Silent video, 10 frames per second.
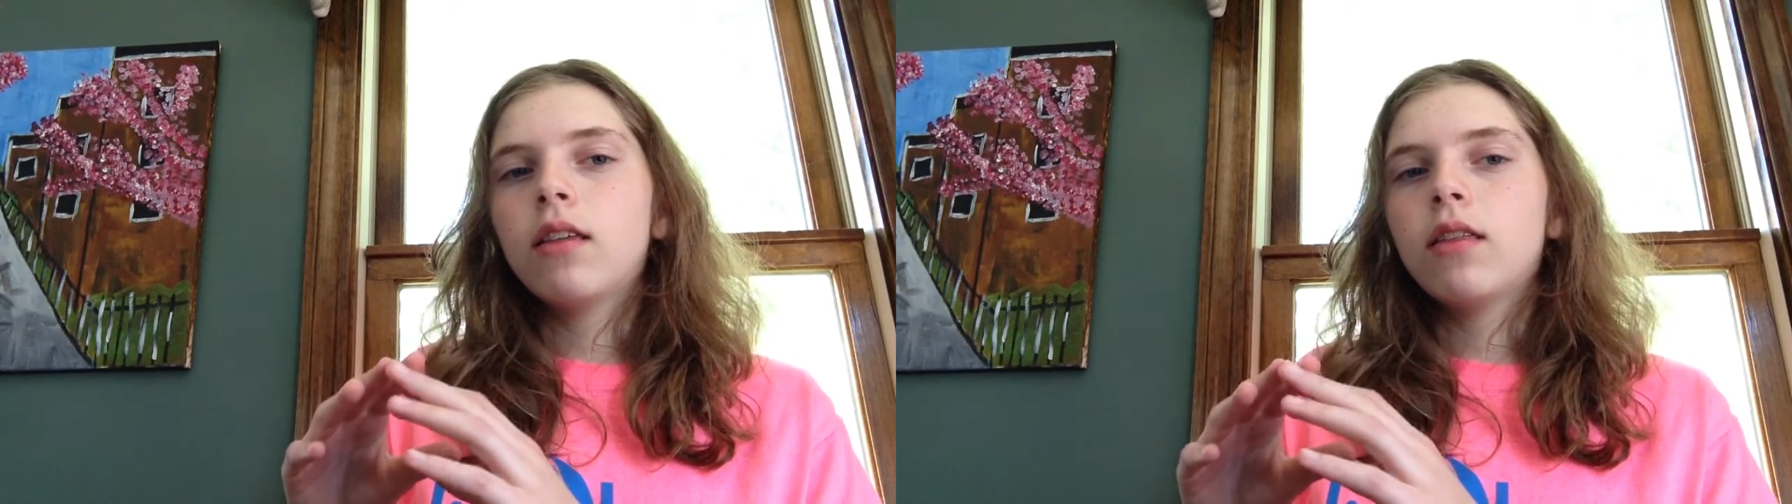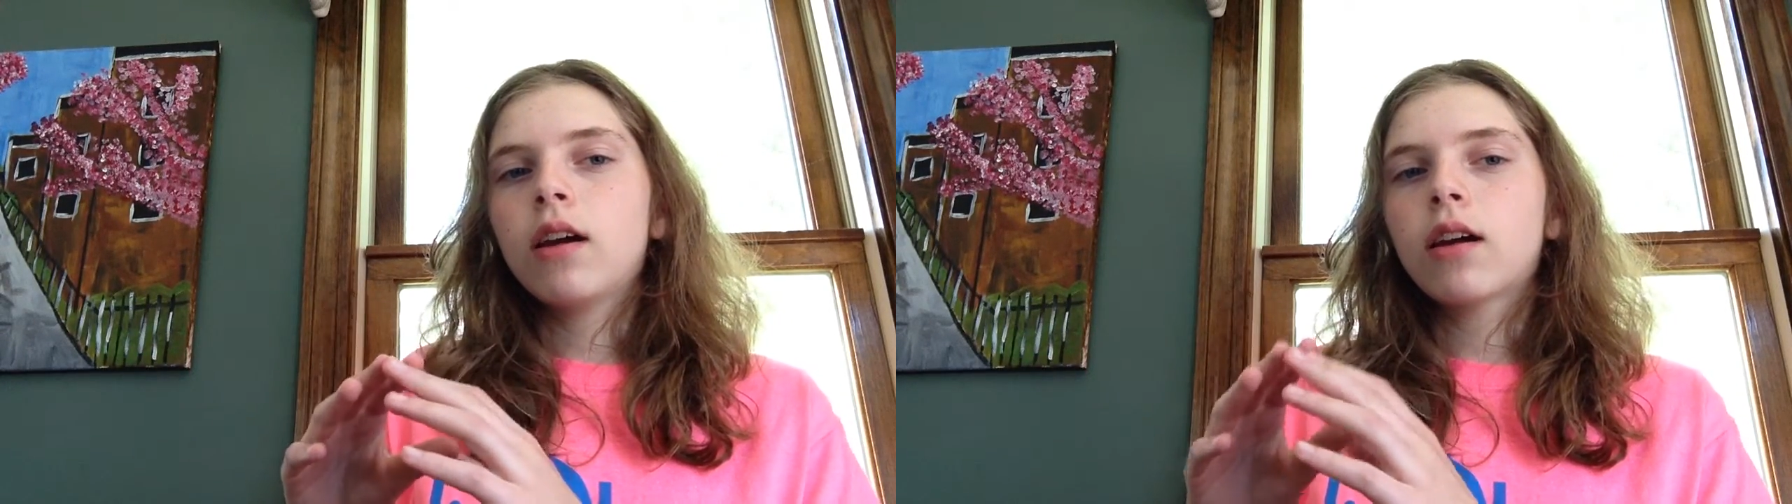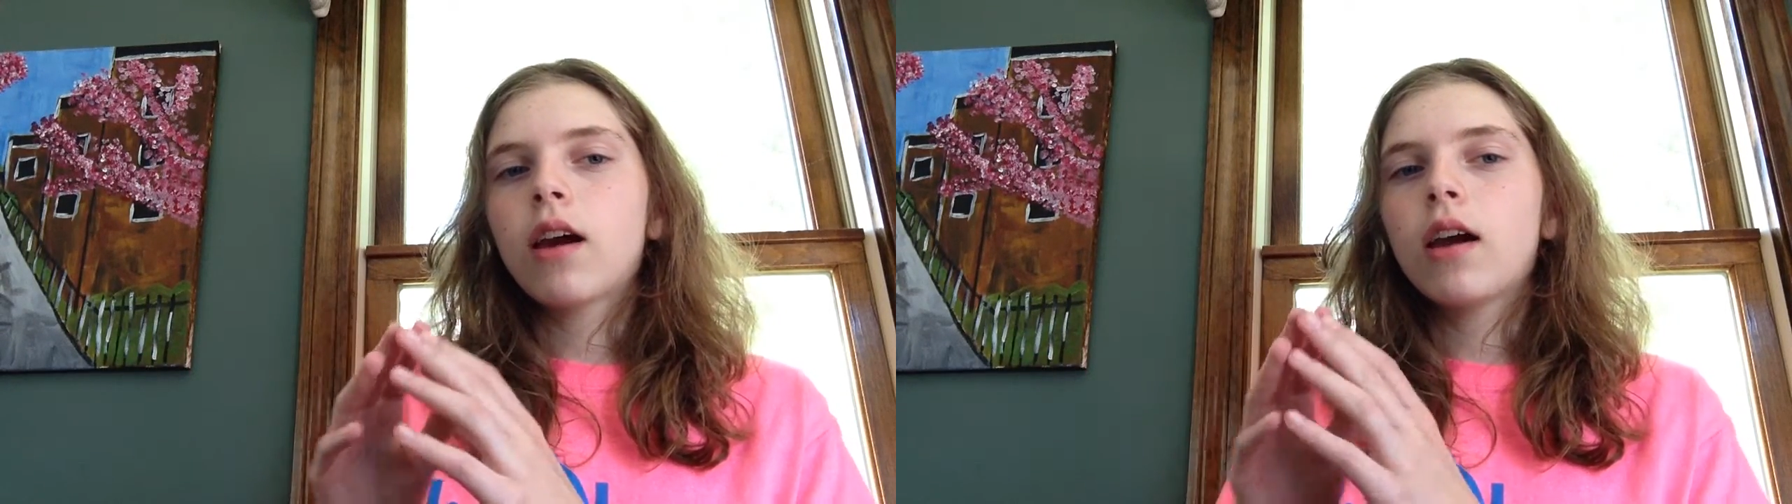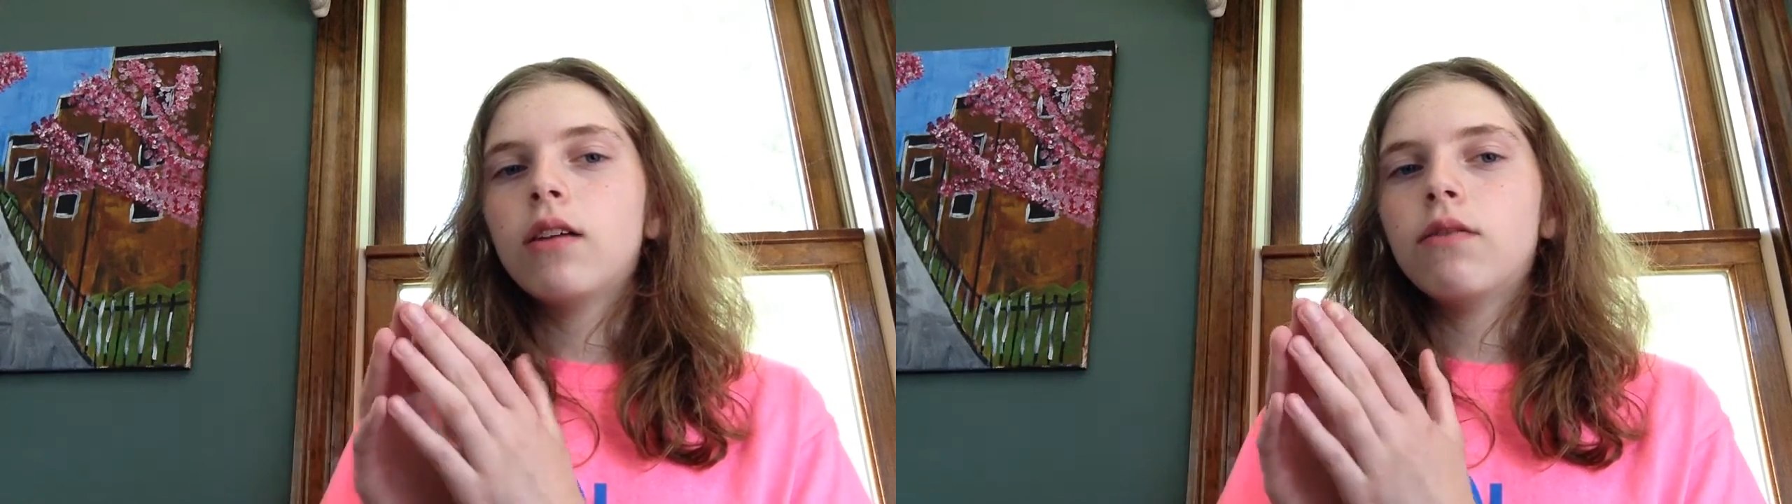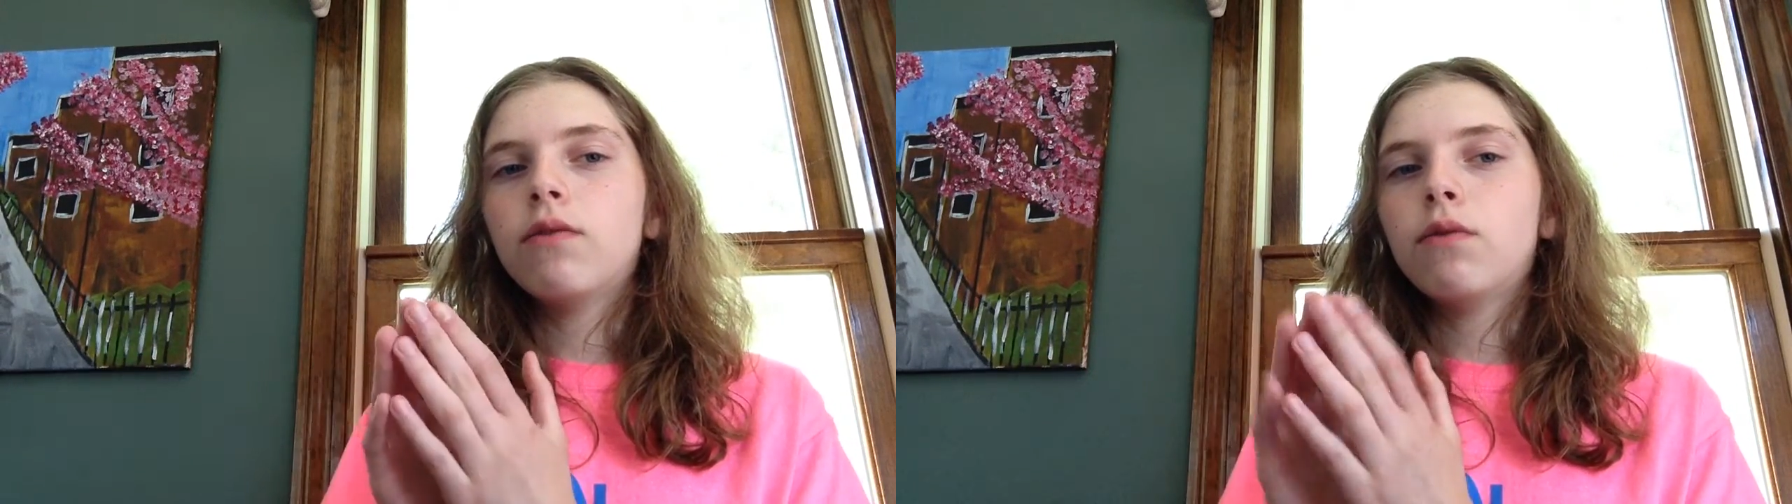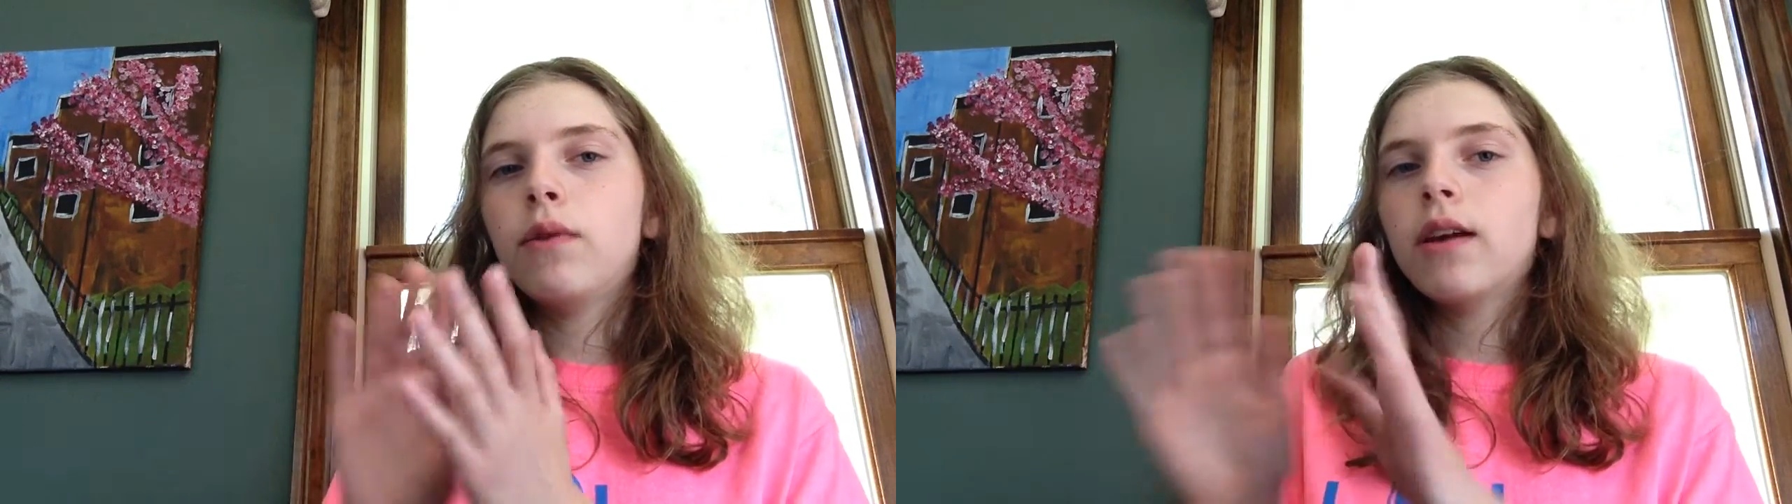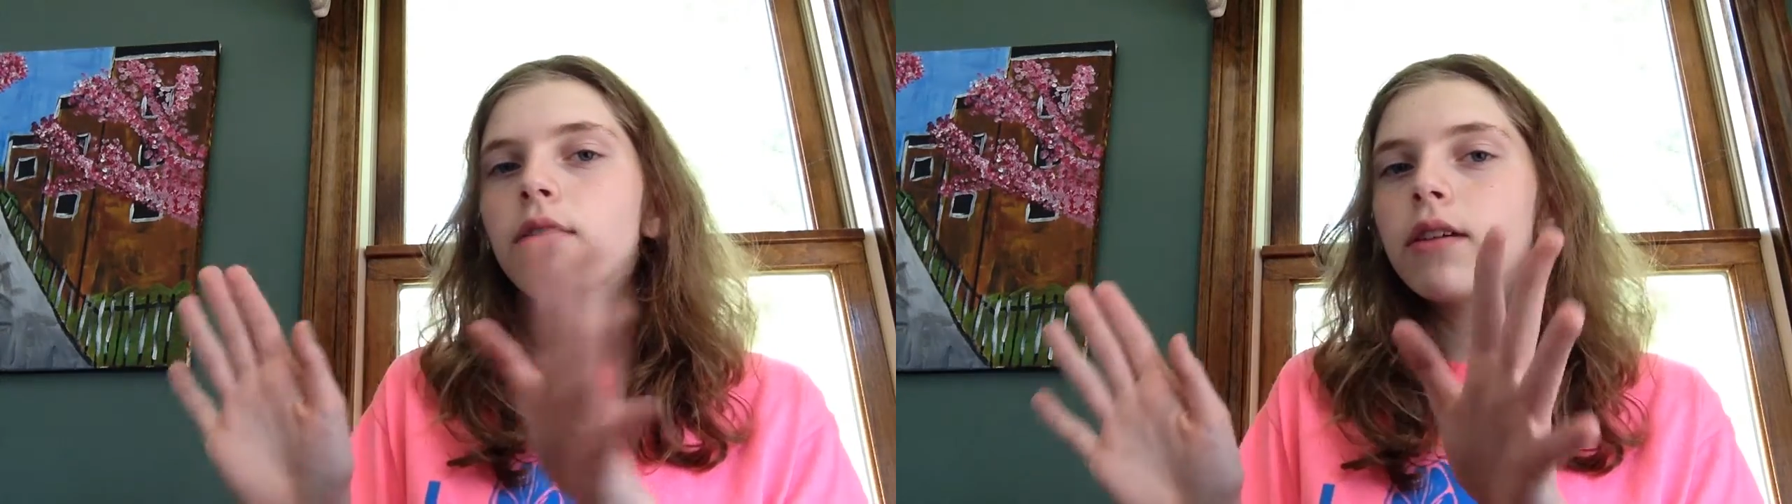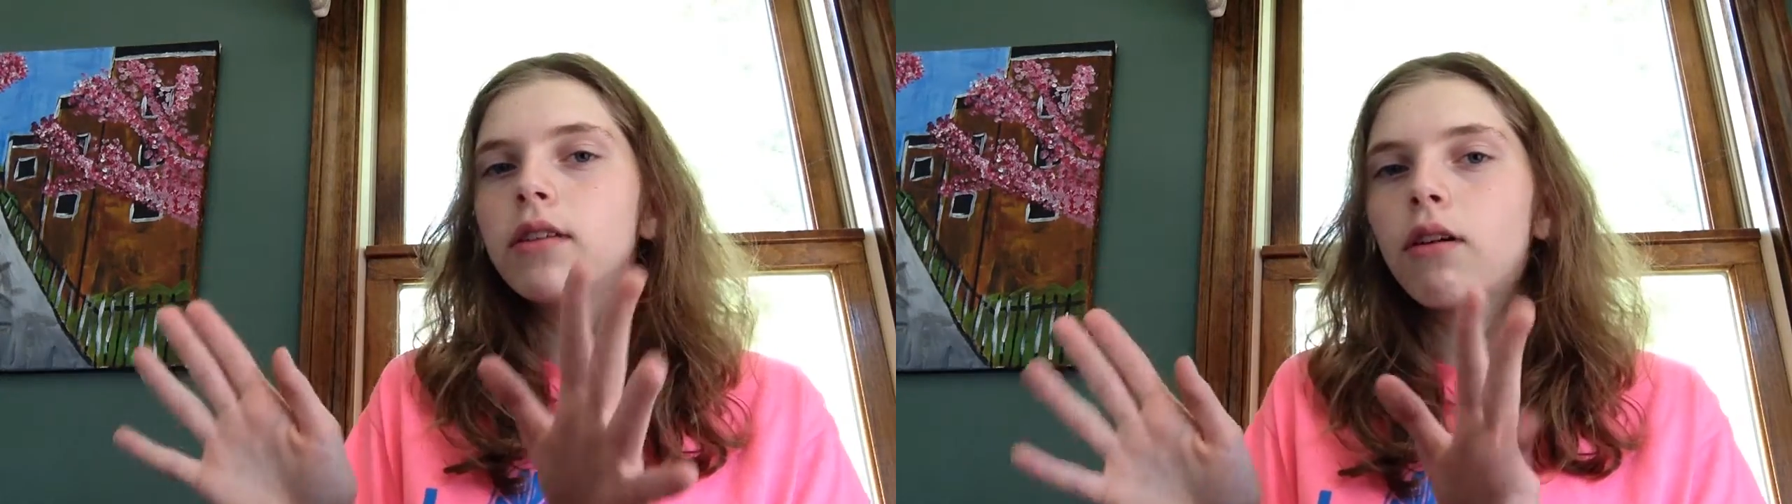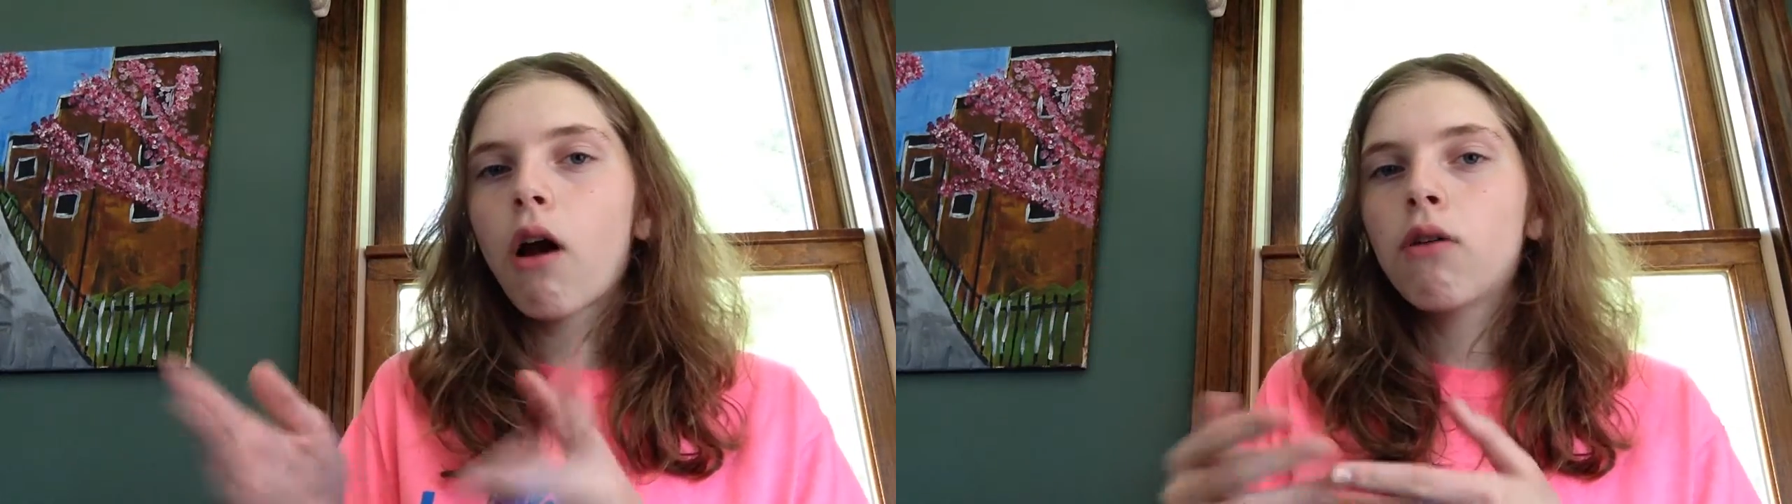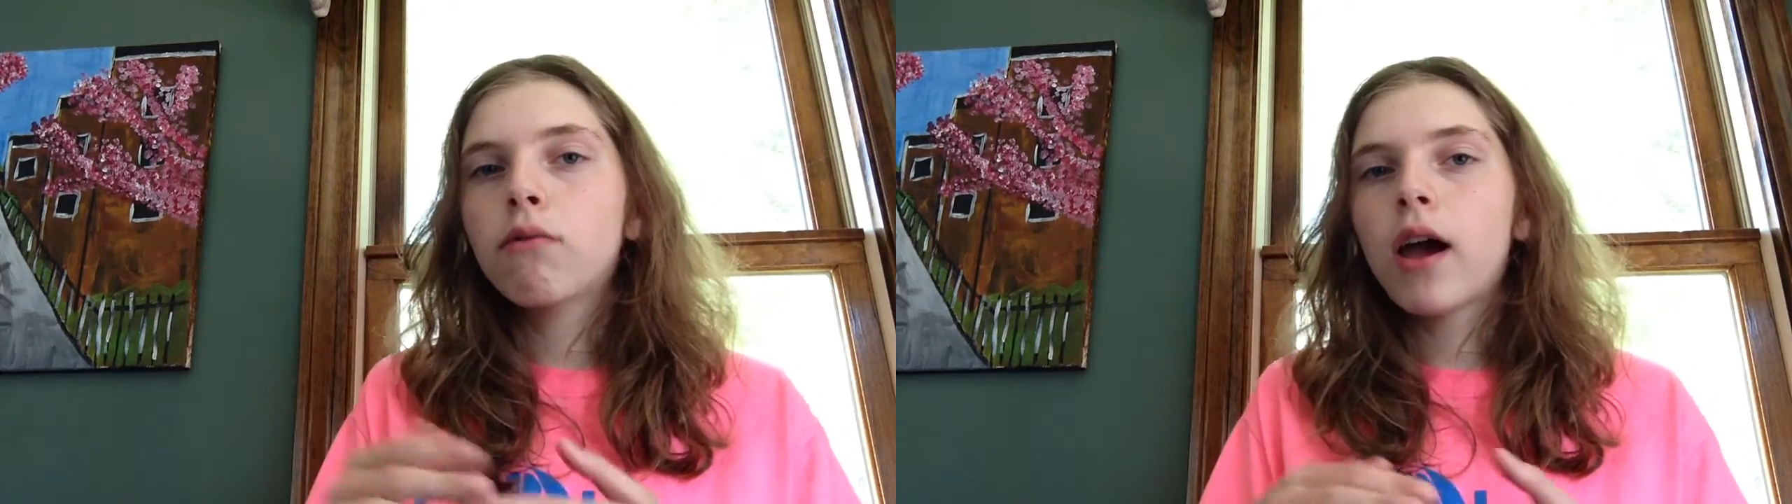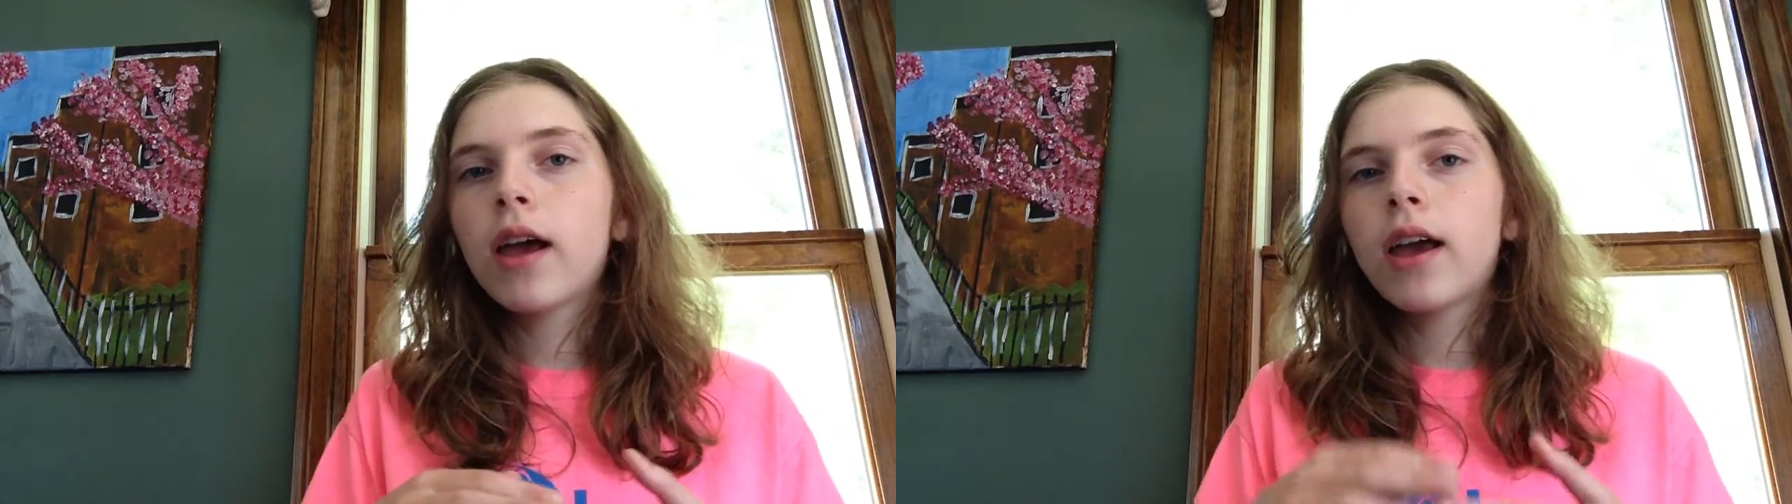they're kind of weird in their own way,